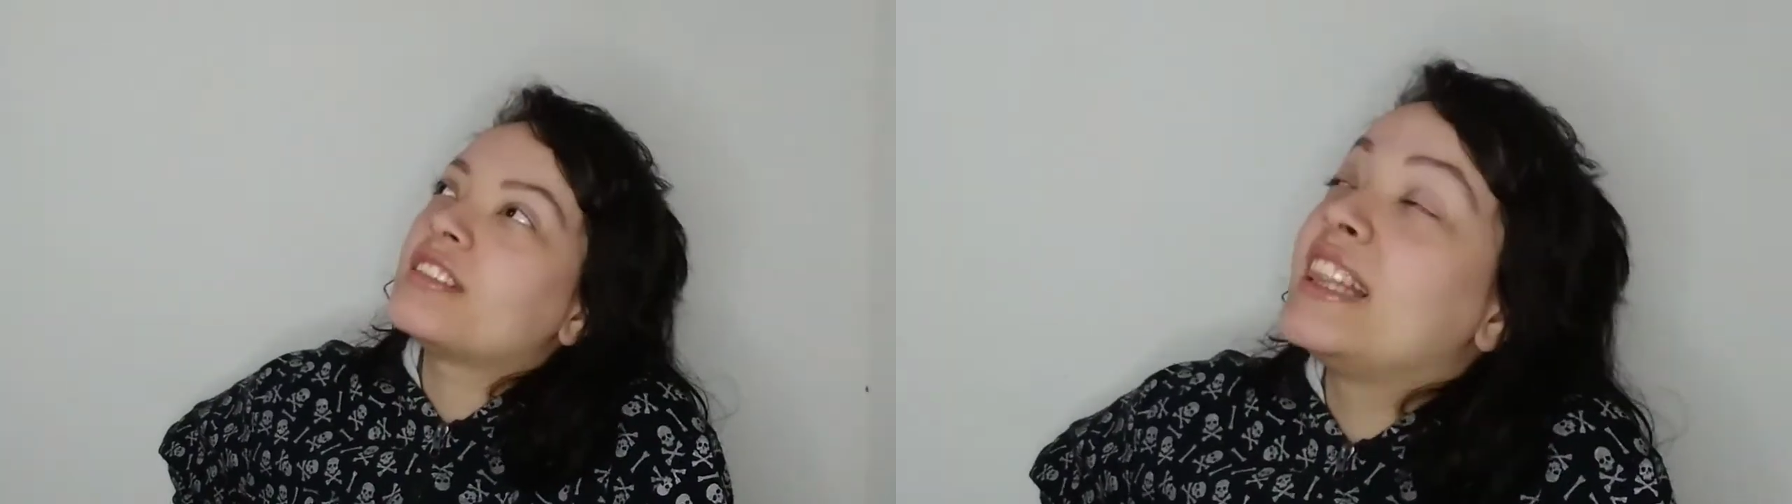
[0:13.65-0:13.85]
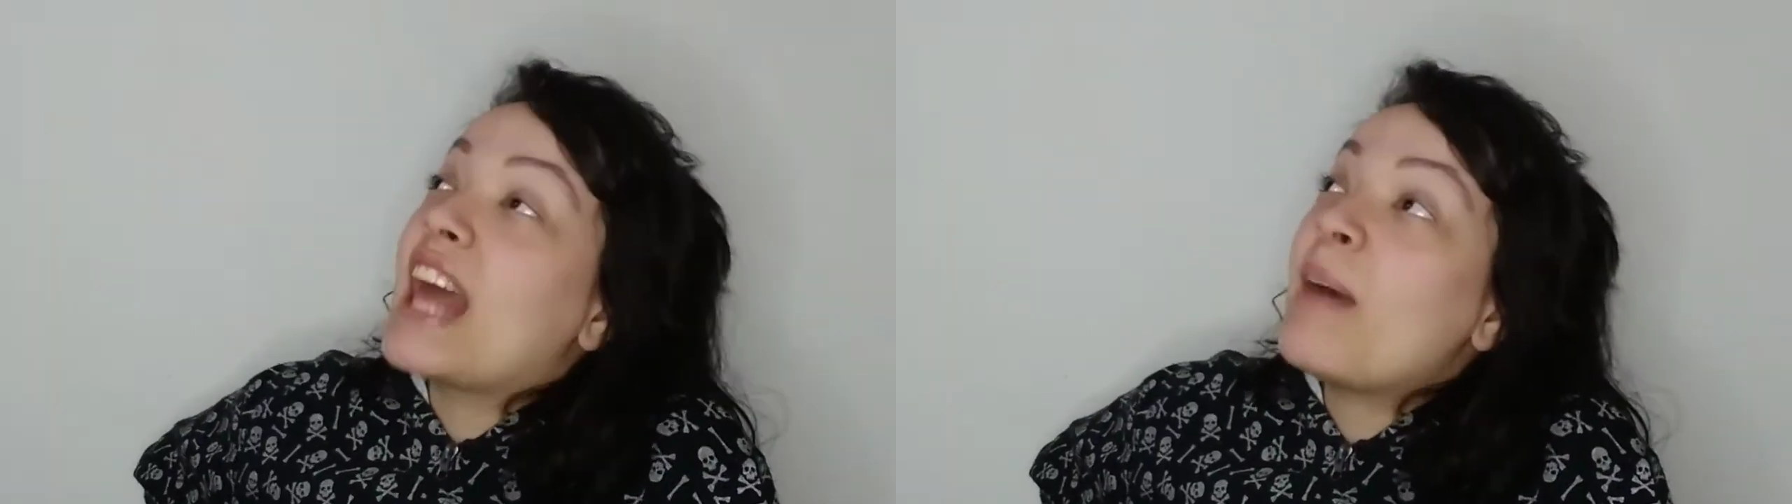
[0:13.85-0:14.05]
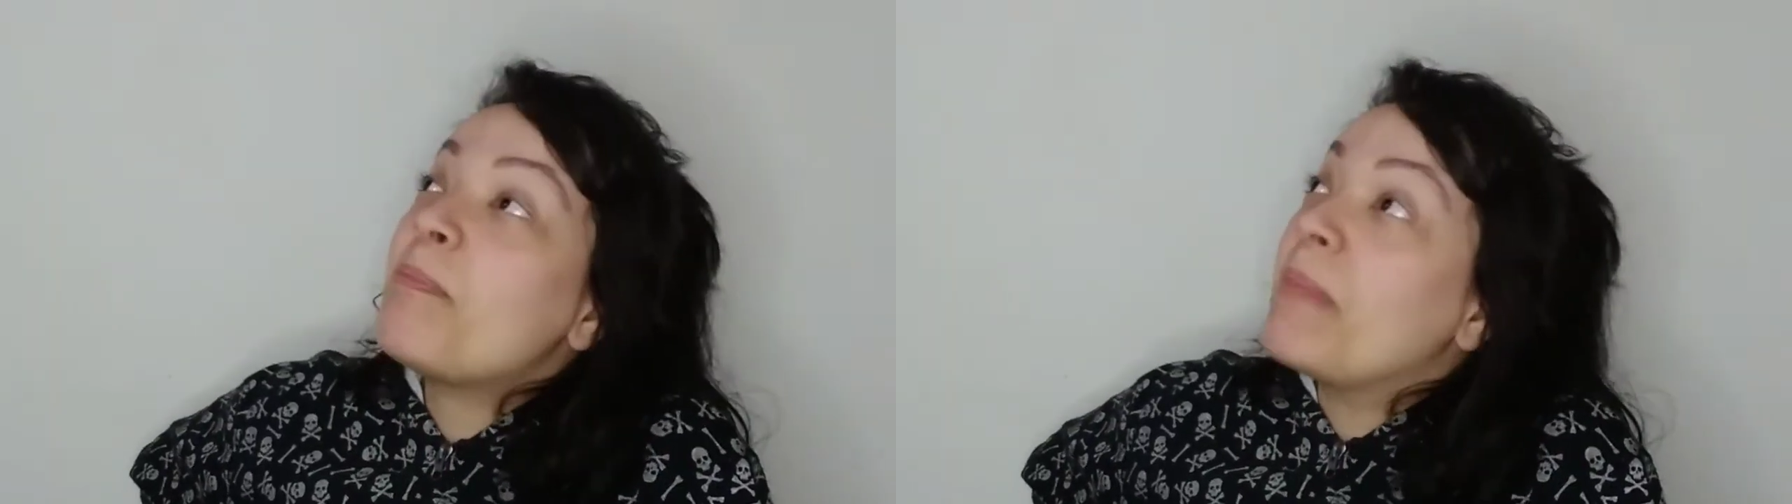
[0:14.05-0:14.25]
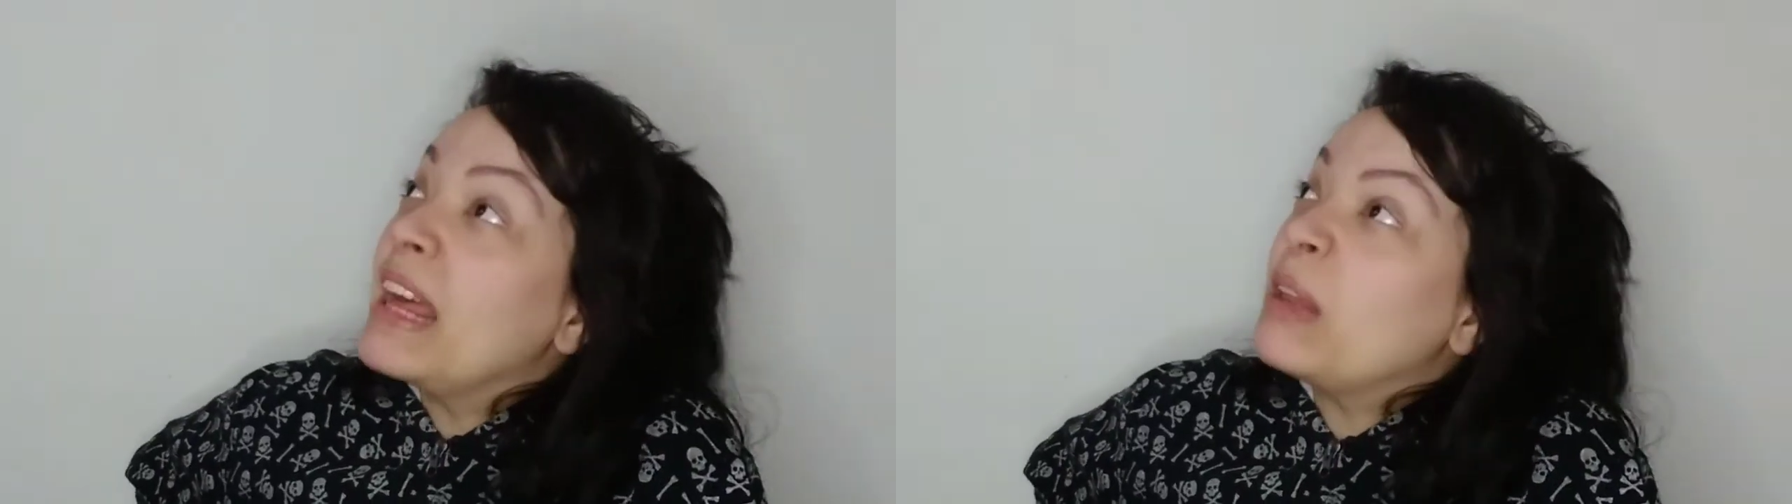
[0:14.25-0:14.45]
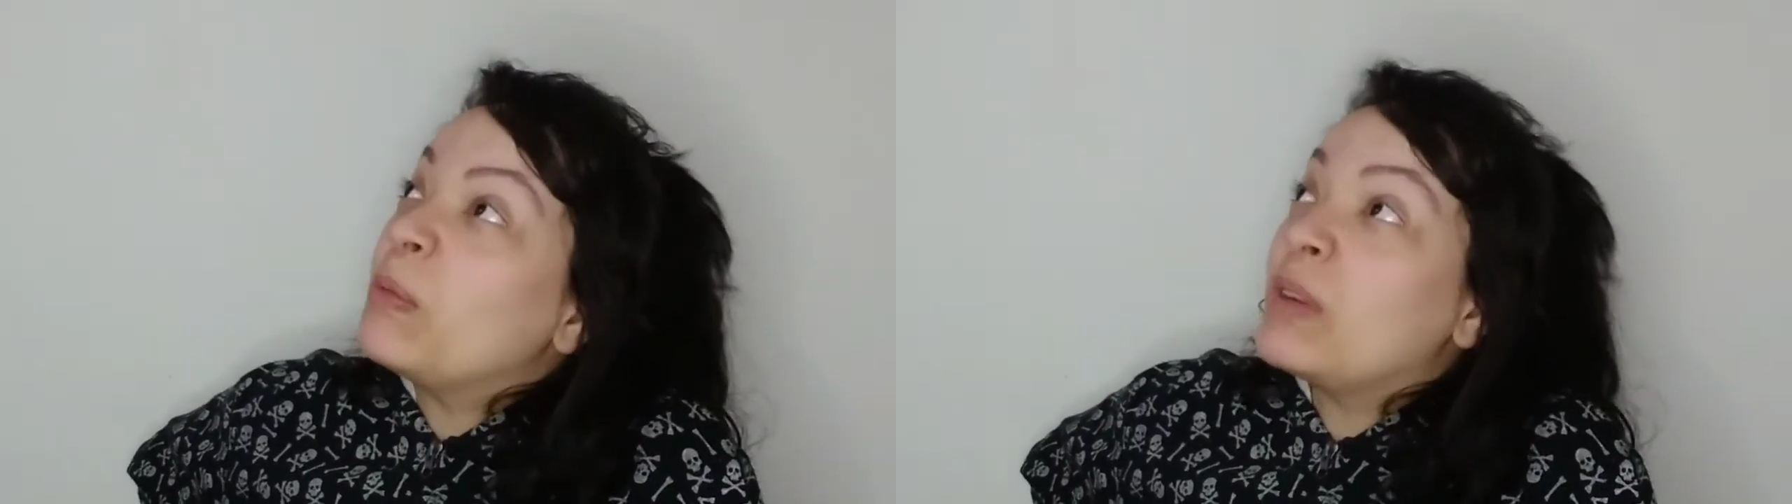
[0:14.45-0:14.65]
That
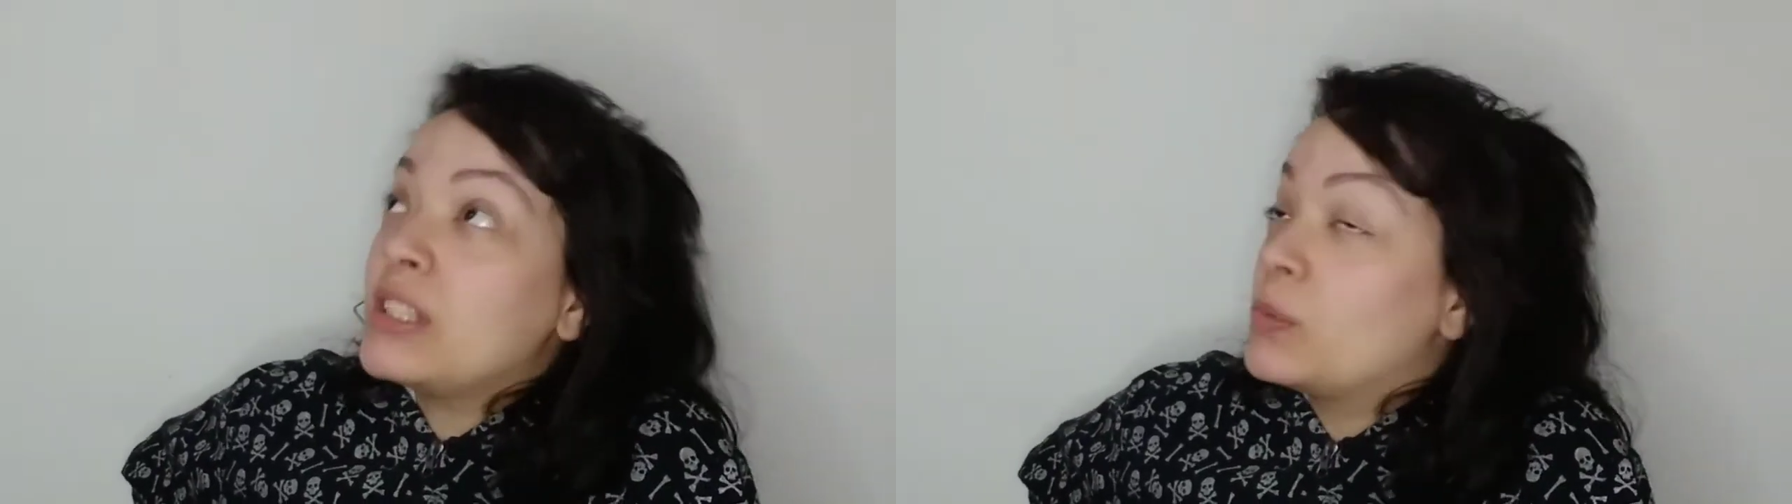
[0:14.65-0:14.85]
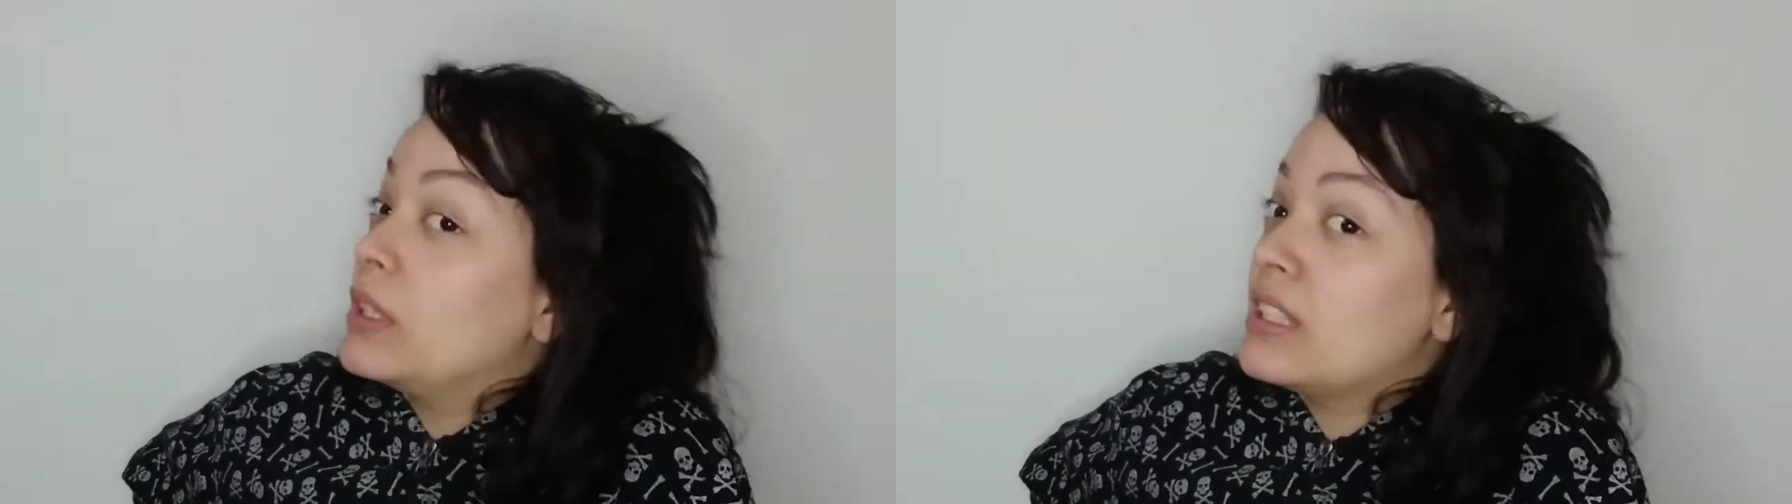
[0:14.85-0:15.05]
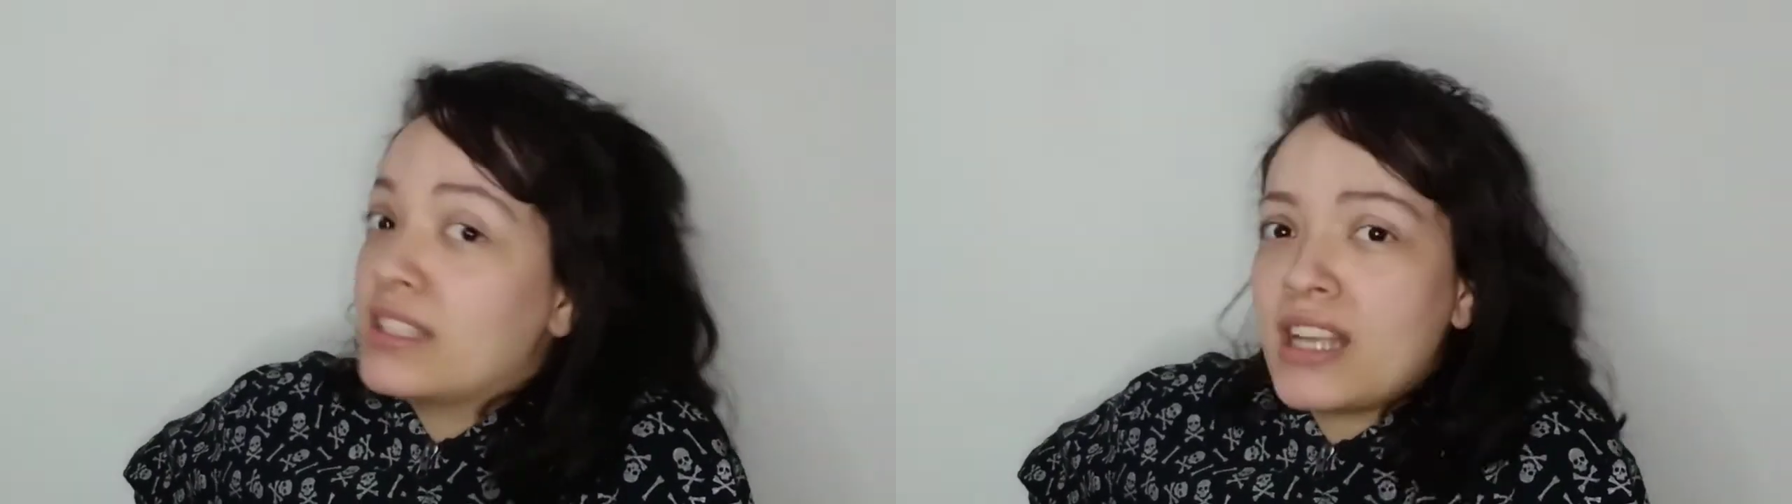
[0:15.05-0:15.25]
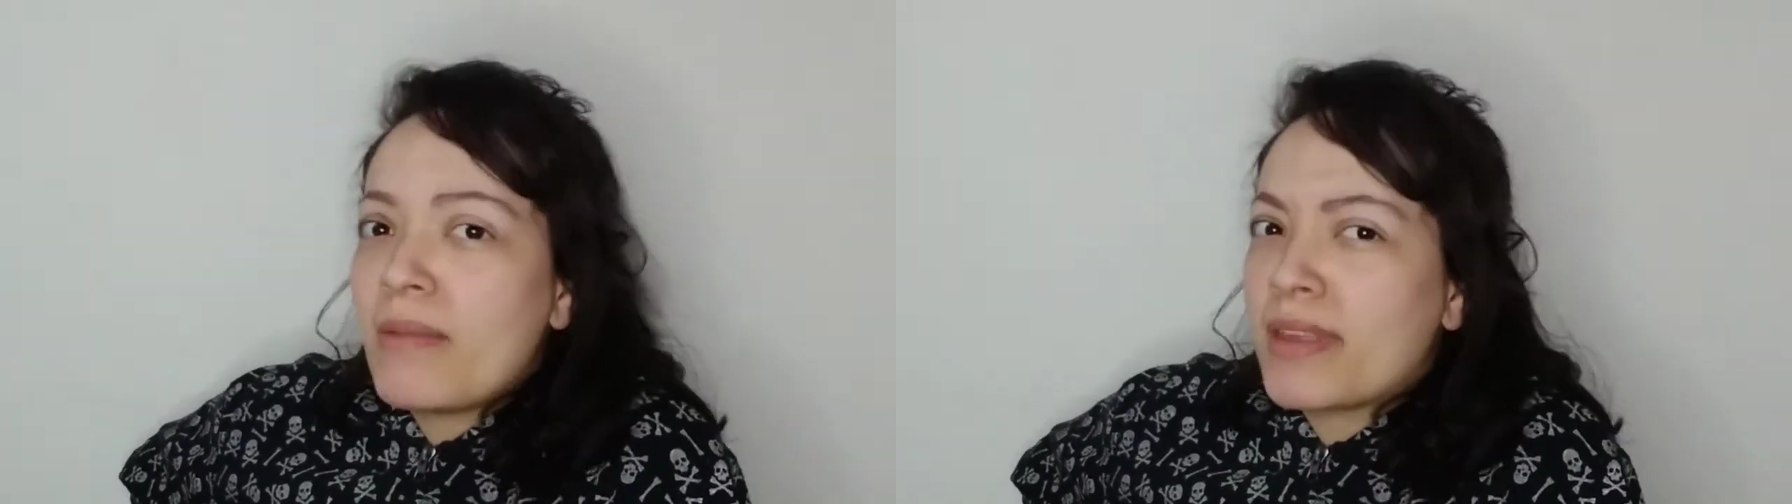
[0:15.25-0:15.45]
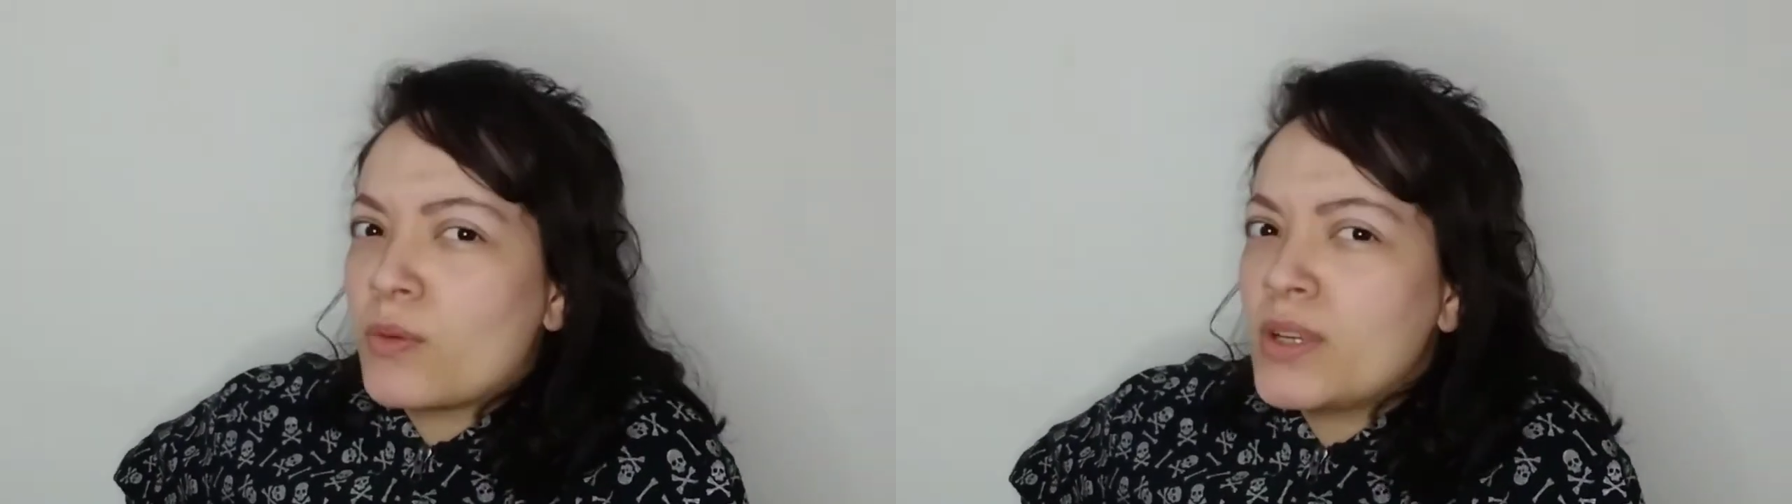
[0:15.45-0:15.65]
man was really
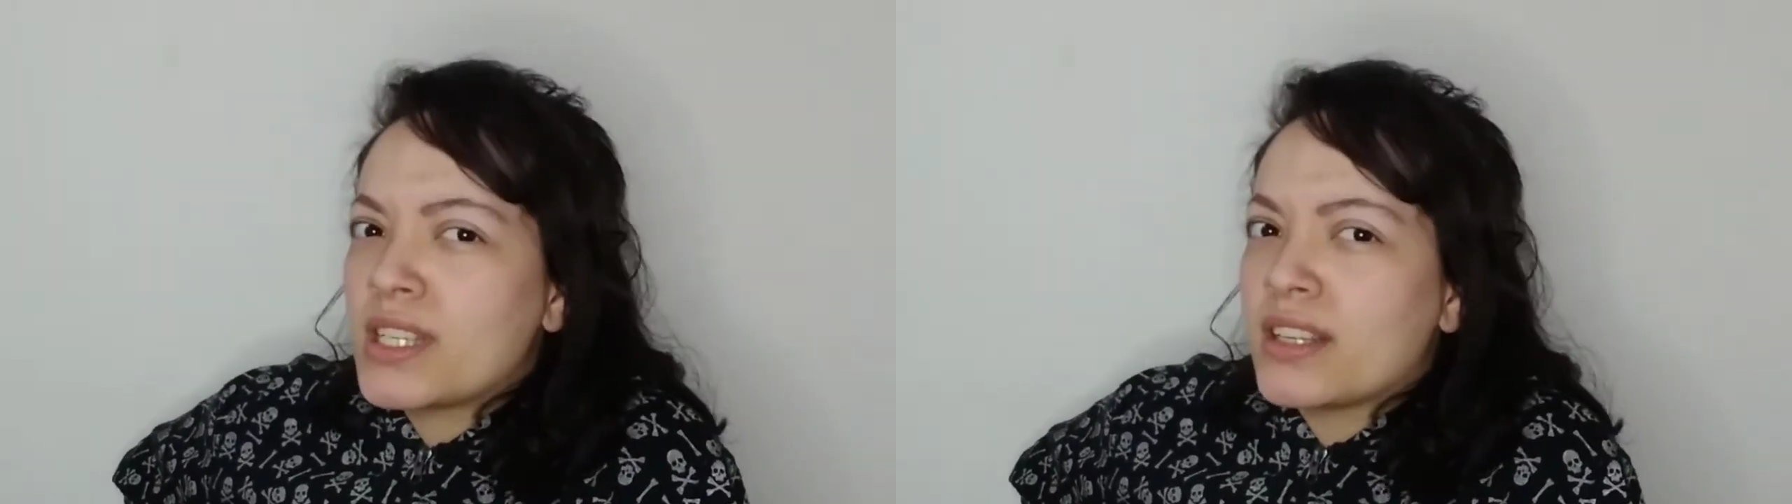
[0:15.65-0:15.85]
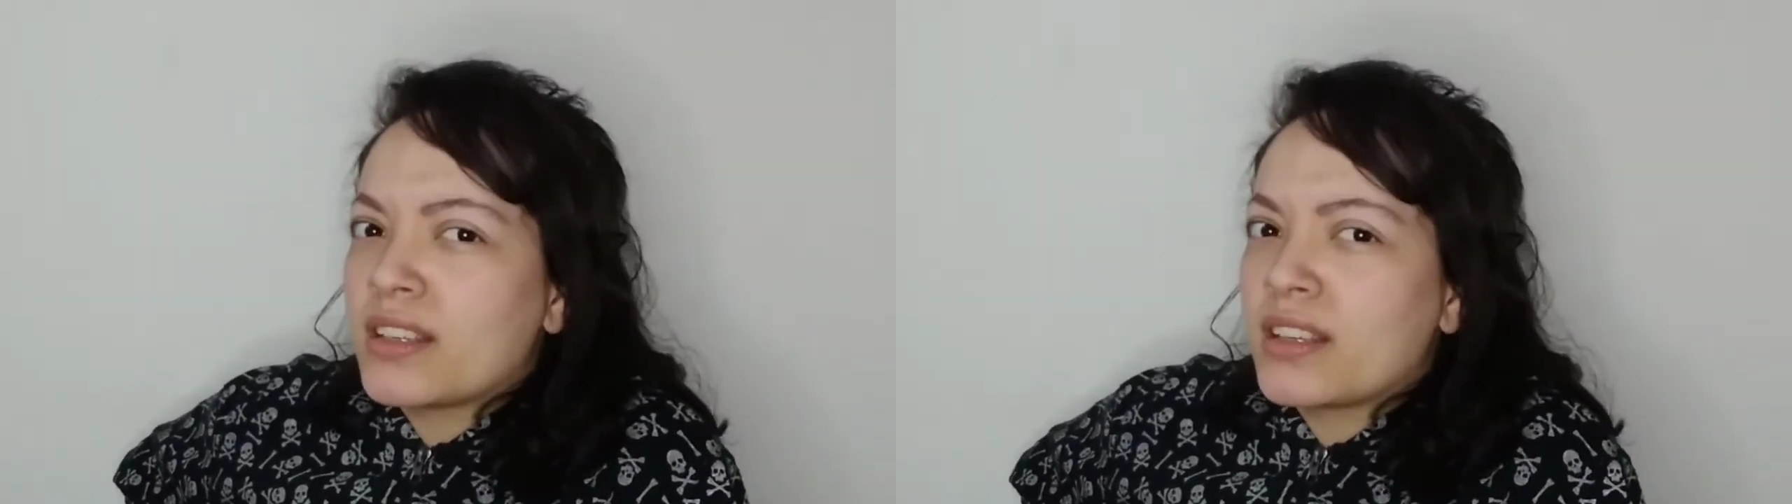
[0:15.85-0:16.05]
something, wasn't he?